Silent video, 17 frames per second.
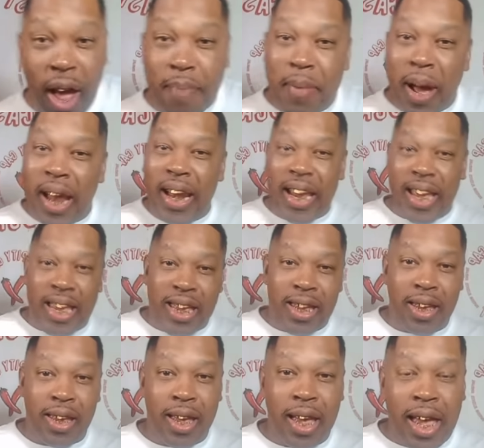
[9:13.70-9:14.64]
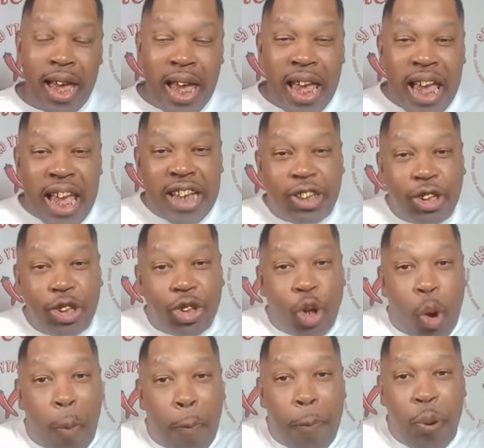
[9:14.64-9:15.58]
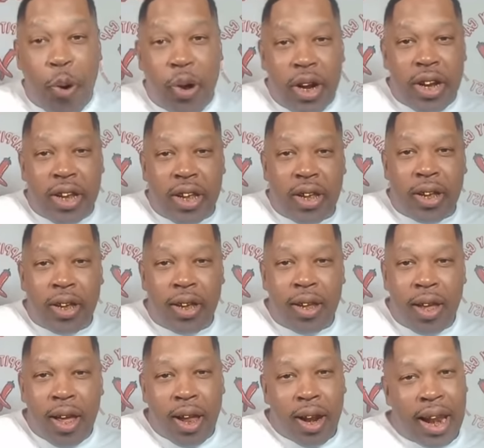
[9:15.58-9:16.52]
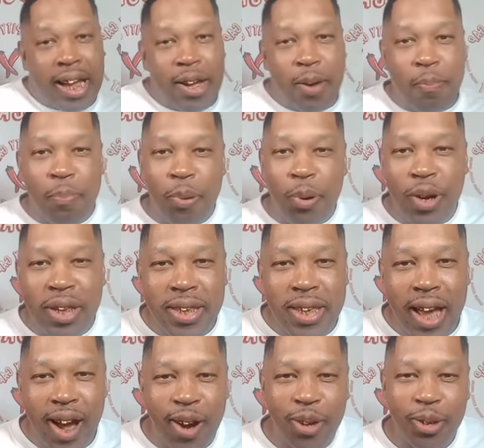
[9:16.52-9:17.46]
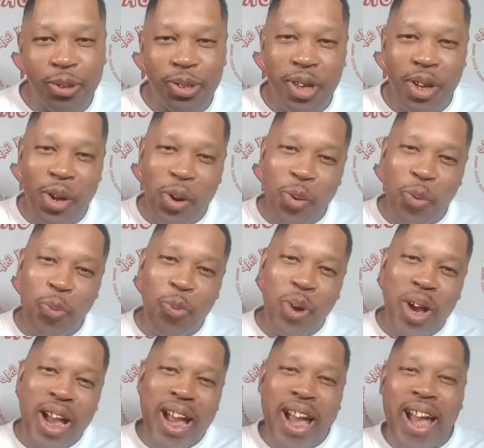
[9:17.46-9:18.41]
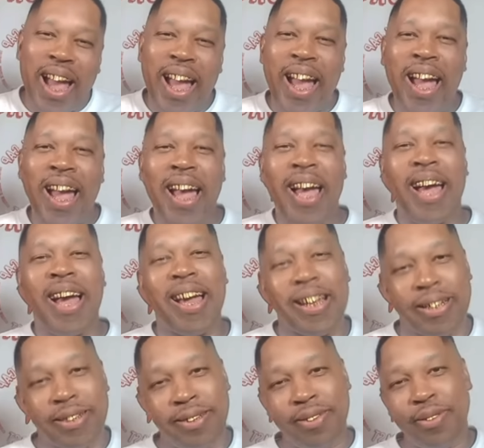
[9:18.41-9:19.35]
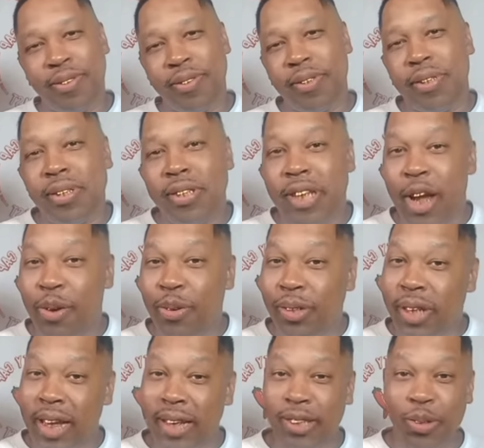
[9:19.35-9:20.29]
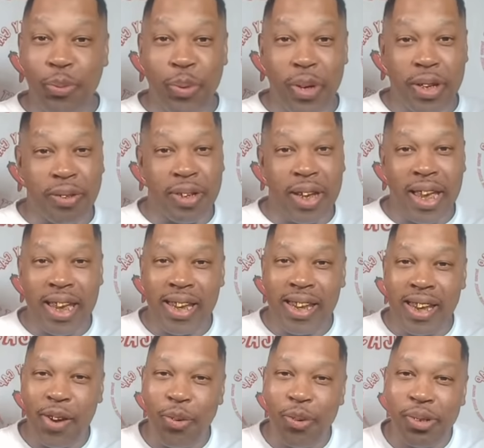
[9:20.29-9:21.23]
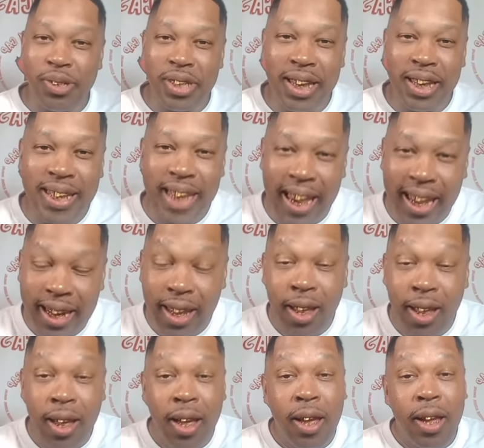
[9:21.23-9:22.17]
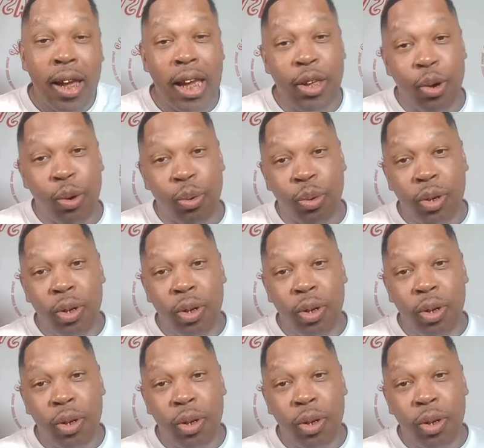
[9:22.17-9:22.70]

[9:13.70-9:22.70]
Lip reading: my leg and she started pulling it. Like I'm pulling y'all. Wah. This Terrence Gangsta William, a.k.a. OG Giggity. Hey, yo,